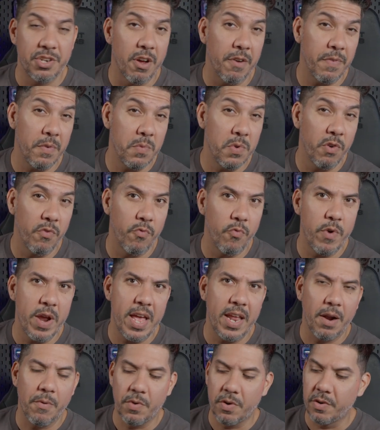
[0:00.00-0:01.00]
Now, if it would have
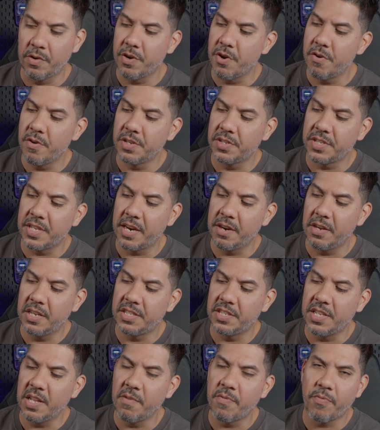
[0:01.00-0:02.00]
read, I would have noticed that
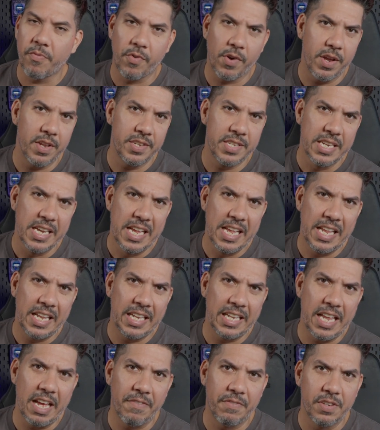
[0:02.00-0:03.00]
it's the front
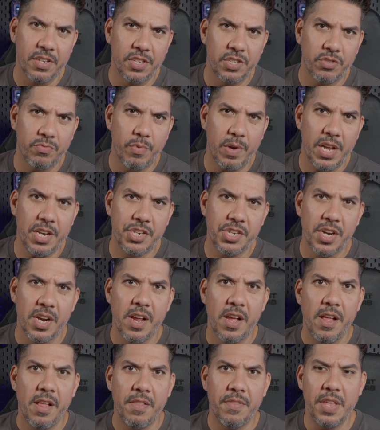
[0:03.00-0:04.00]
left switch.
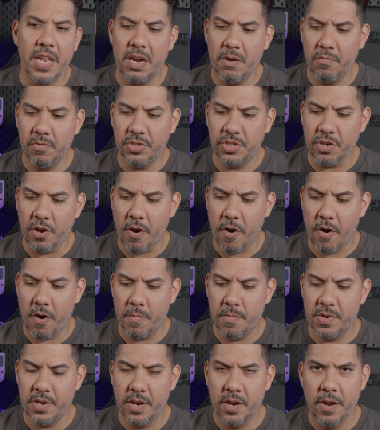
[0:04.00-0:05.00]
Then it was
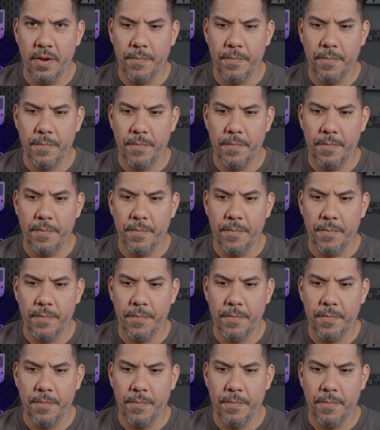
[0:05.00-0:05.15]
armed.